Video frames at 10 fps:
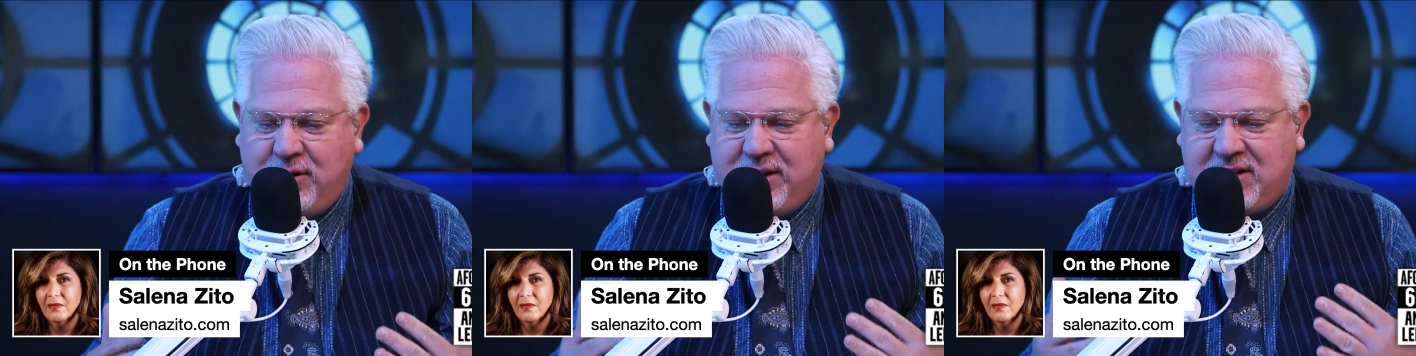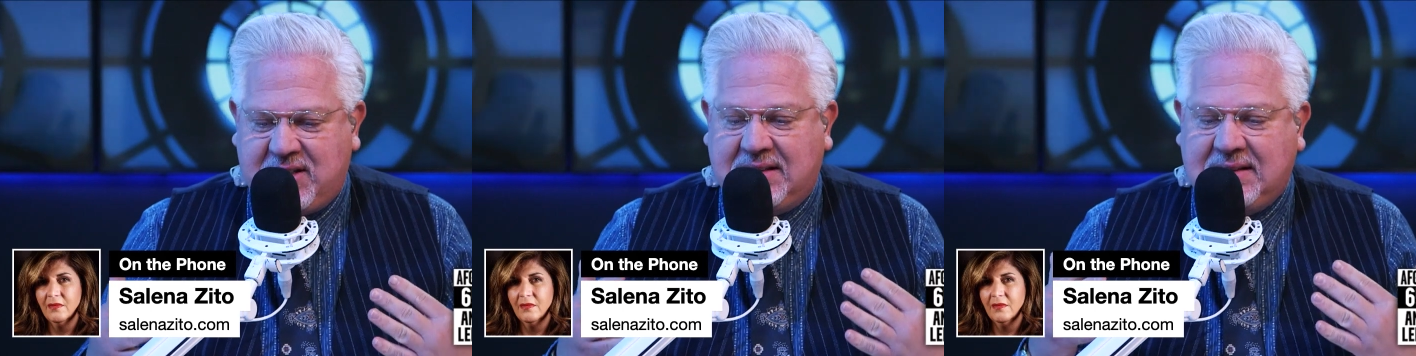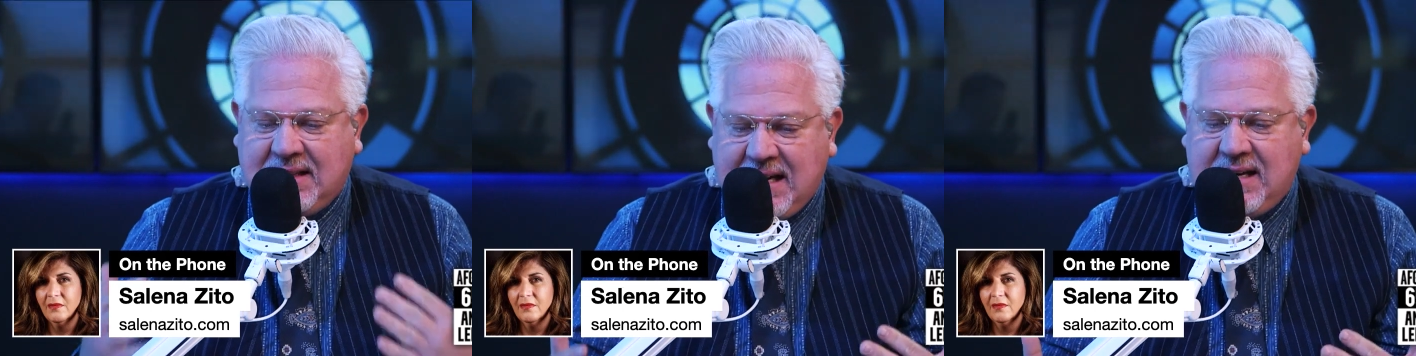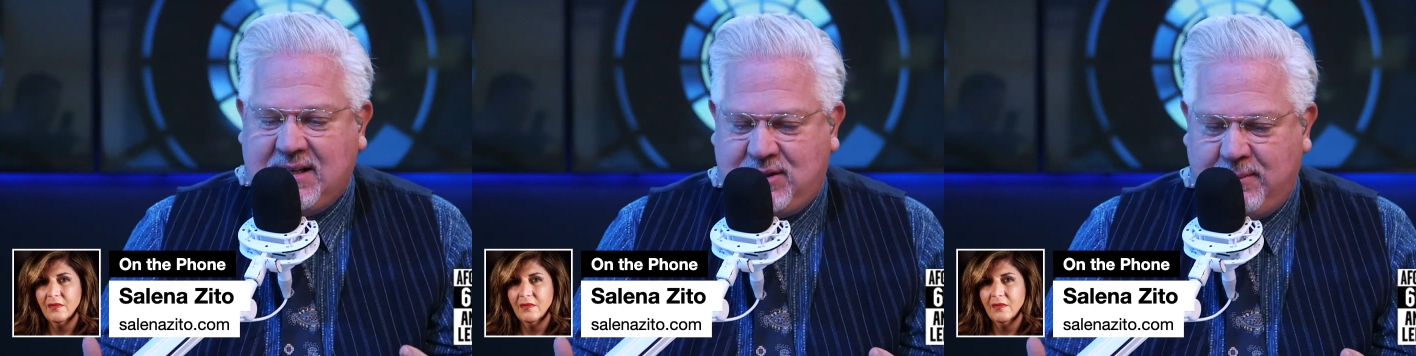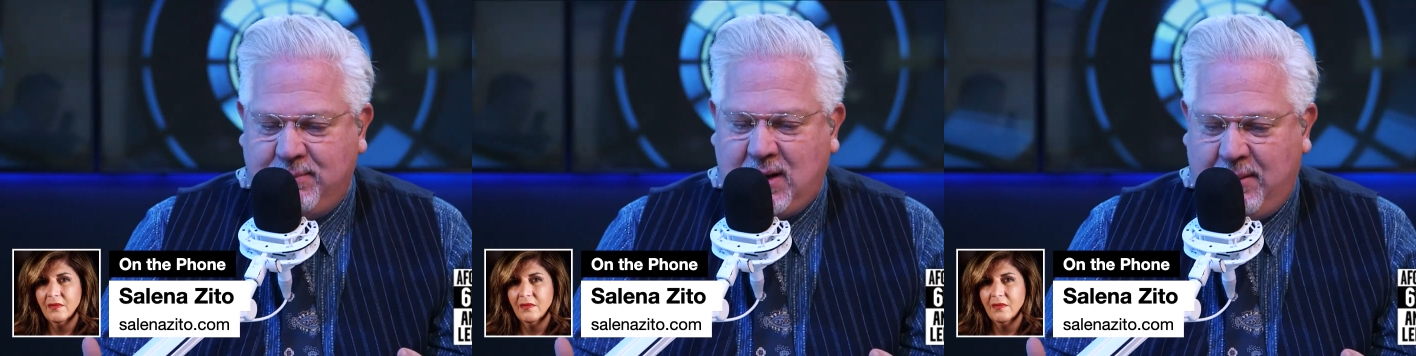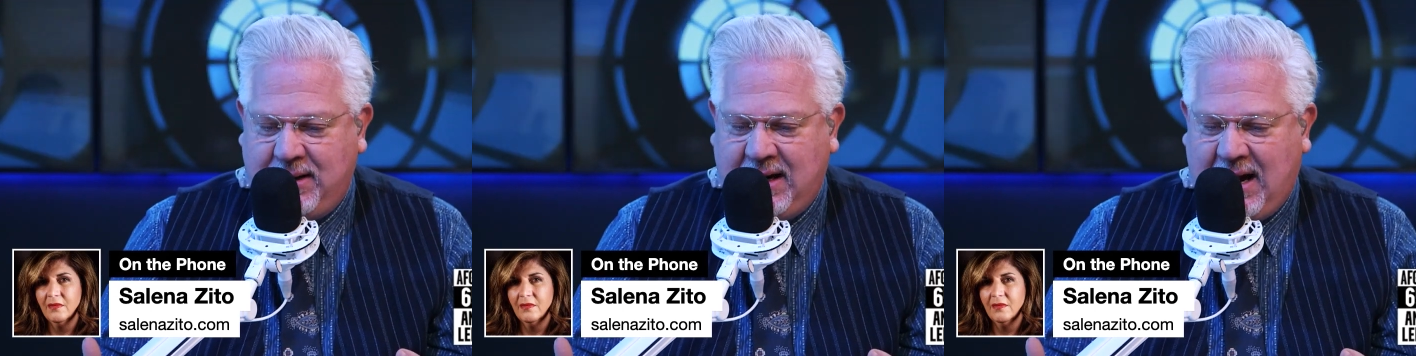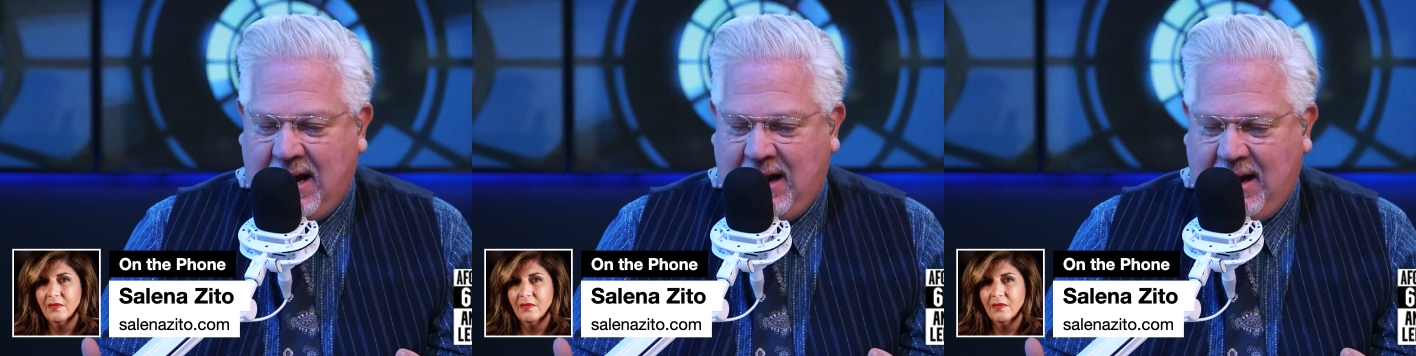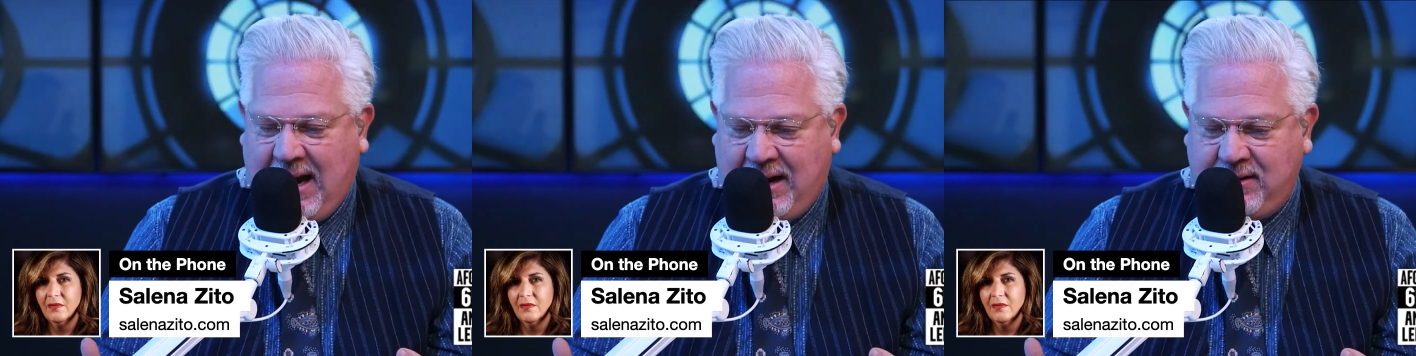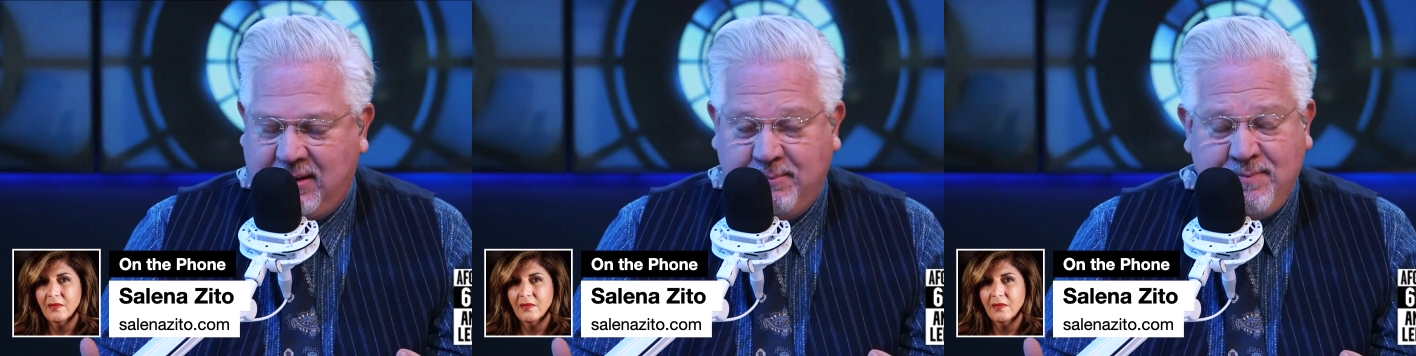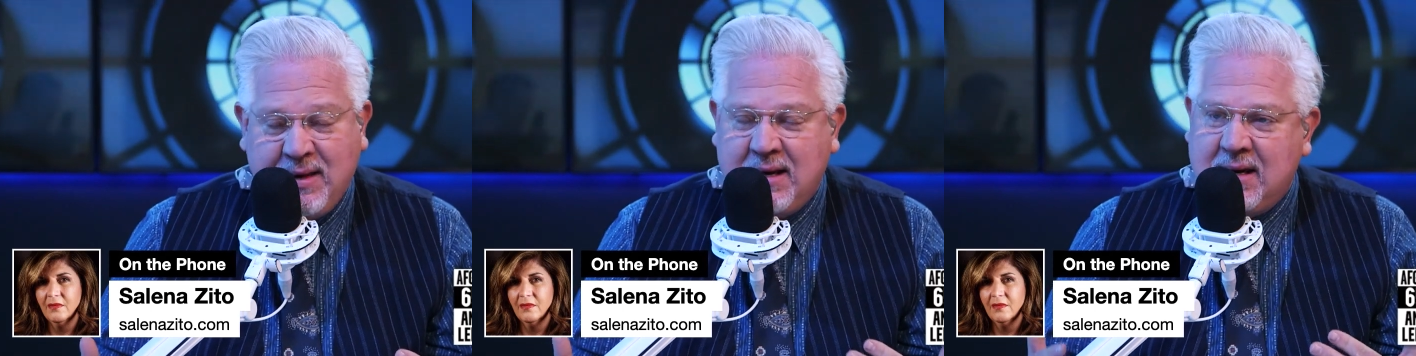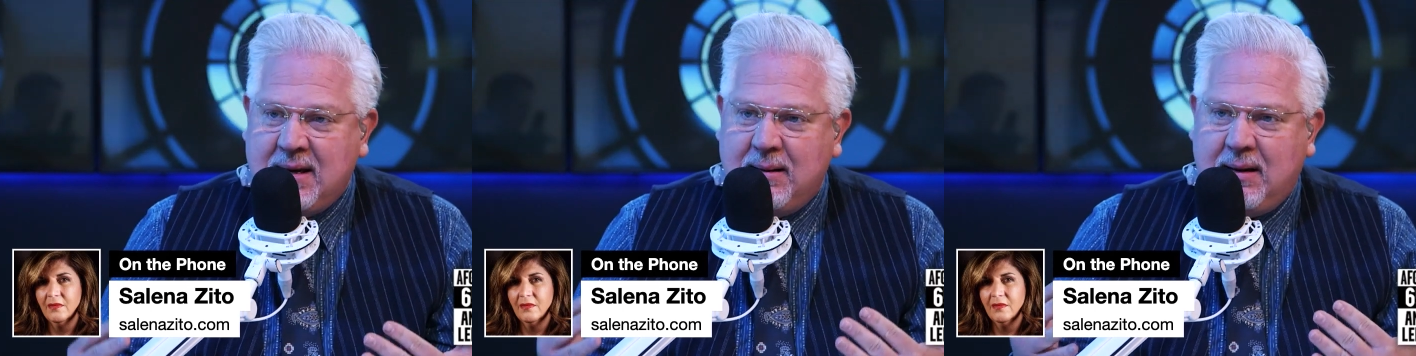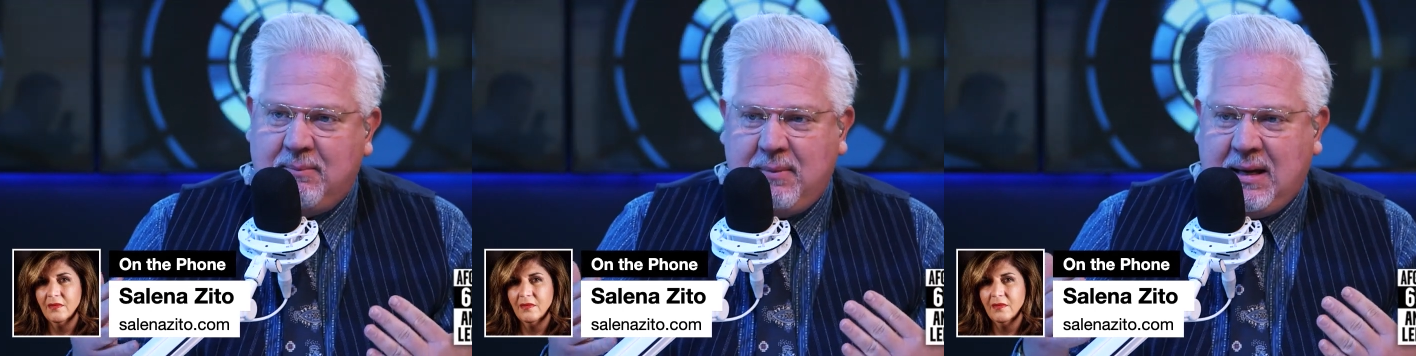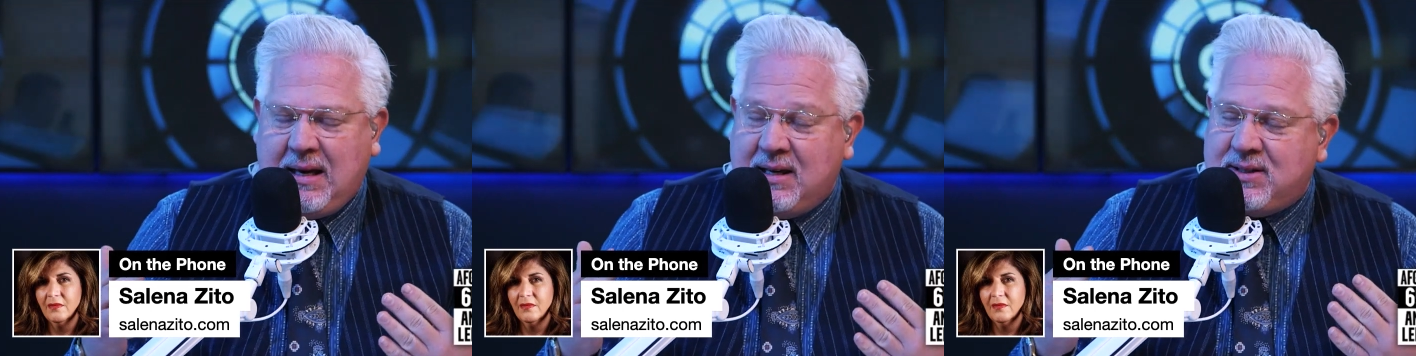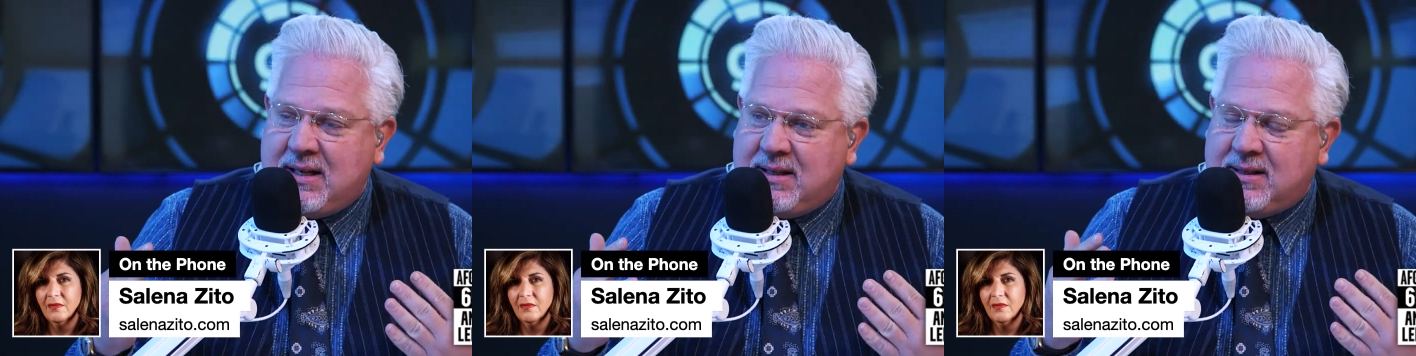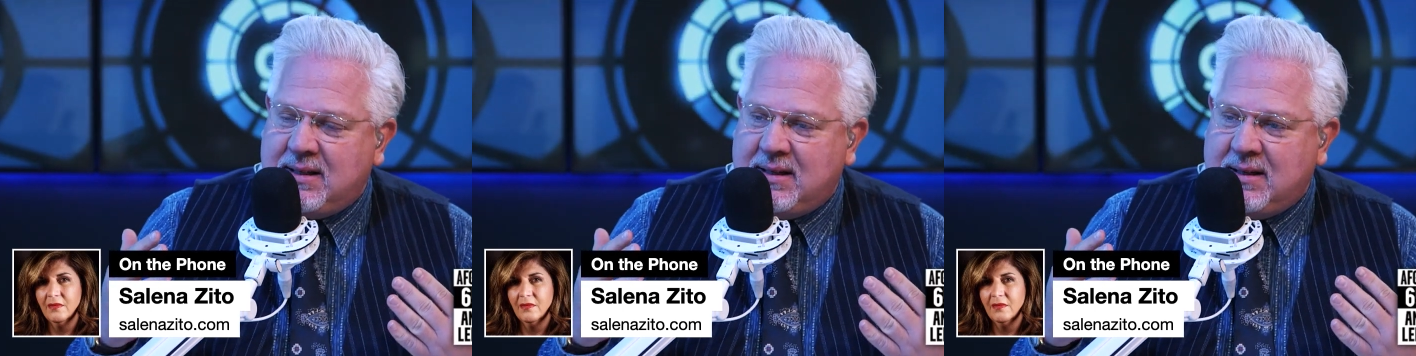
Speaker 1: this elitism coming at them. Is it